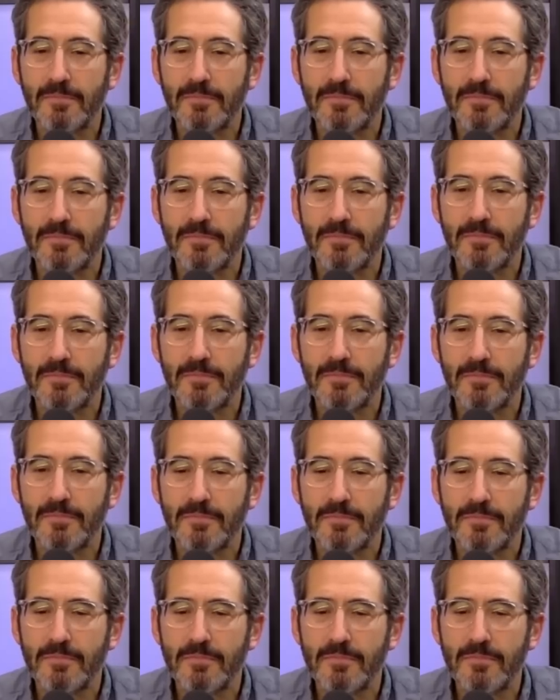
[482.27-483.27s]

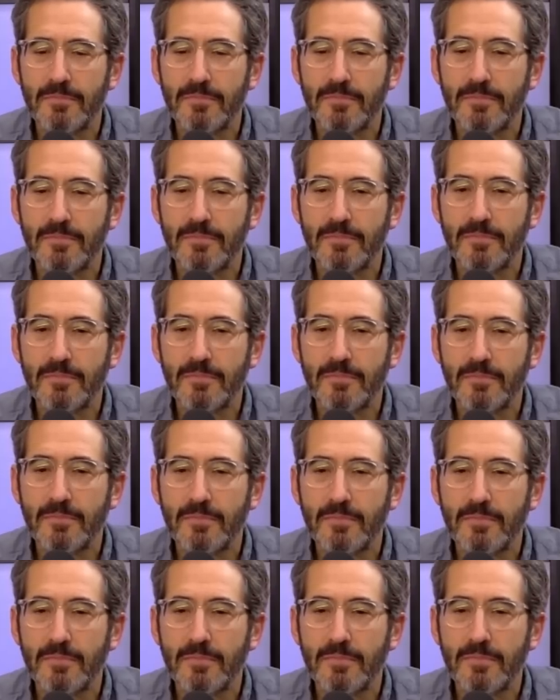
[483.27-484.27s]

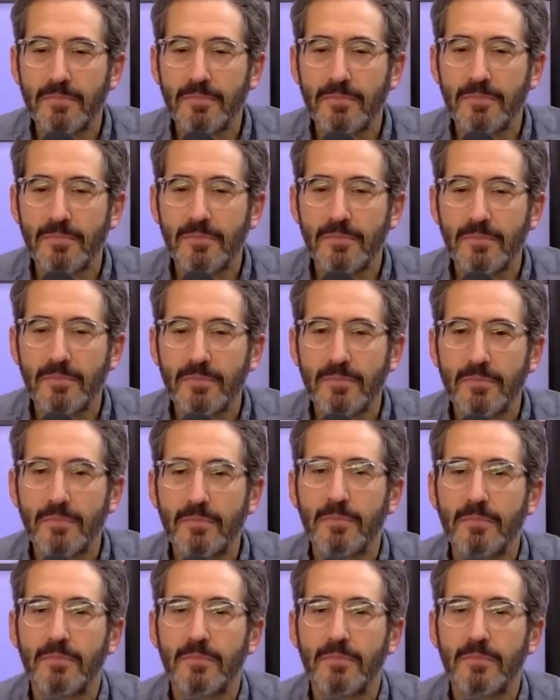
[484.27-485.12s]
(not speaking)